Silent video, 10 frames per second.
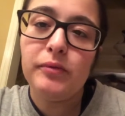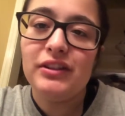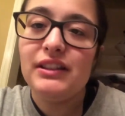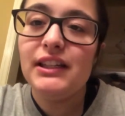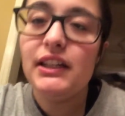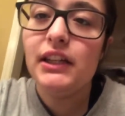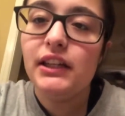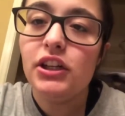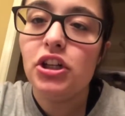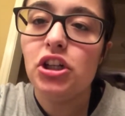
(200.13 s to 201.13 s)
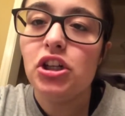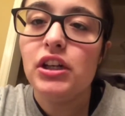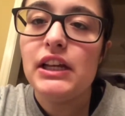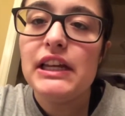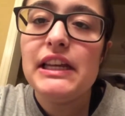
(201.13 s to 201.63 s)
just sitting here
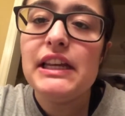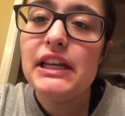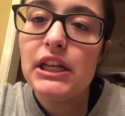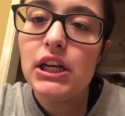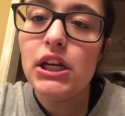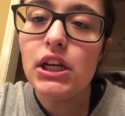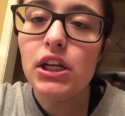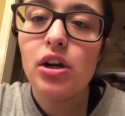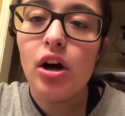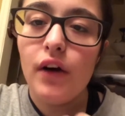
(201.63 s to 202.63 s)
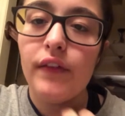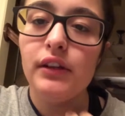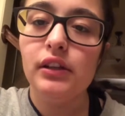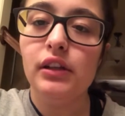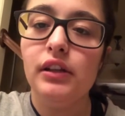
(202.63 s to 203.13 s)
eating,
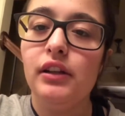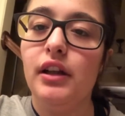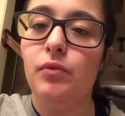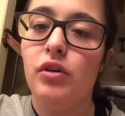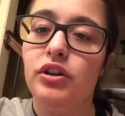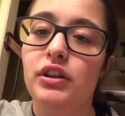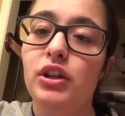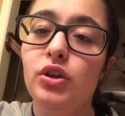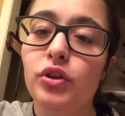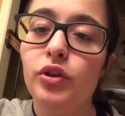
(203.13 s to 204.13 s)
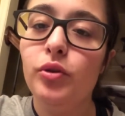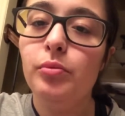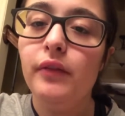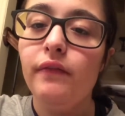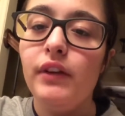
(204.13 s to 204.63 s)
obviously, and watching
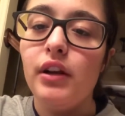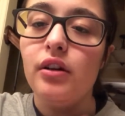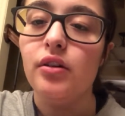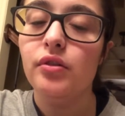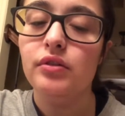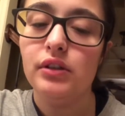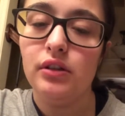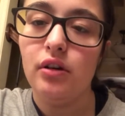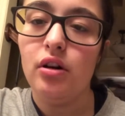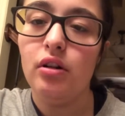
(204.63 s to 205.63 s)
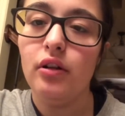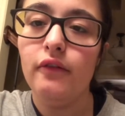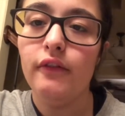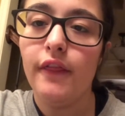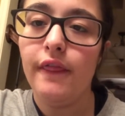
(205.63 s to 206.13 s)
YouTube videos and all
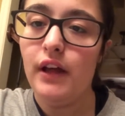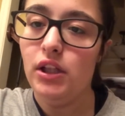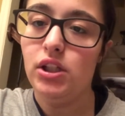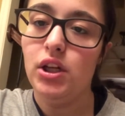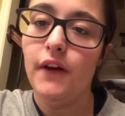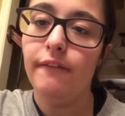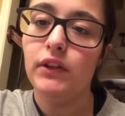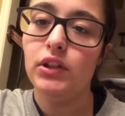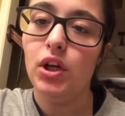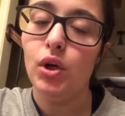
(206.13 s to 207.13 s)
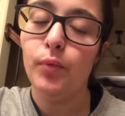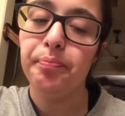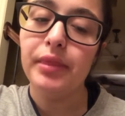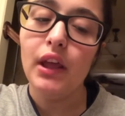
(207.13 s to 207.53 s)
of that stuff. So